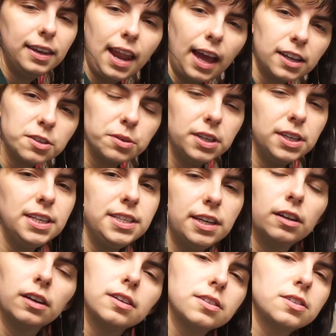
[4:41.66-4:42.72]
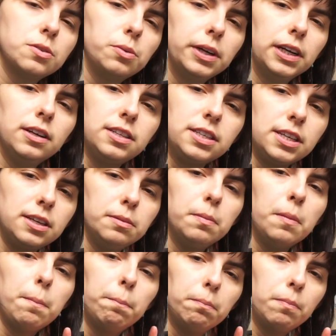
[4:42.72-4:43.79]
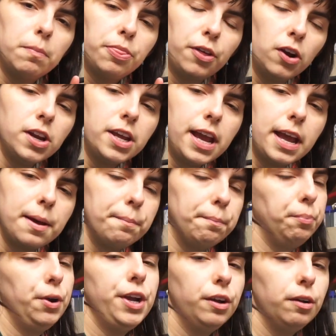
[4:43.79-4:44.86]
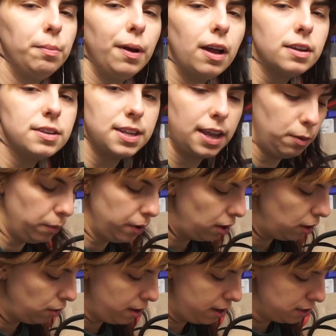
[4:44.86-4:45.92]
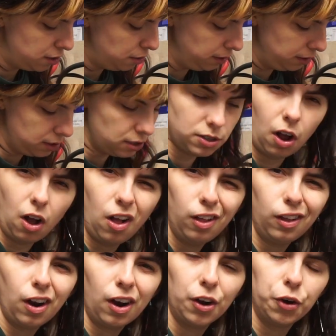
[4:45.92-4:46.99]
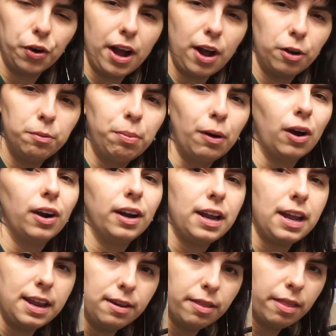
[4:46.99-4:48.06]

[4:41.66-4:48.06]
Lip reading: Next, we're going to take our Square D 30 amp breaker box and we are going to install our ground bar in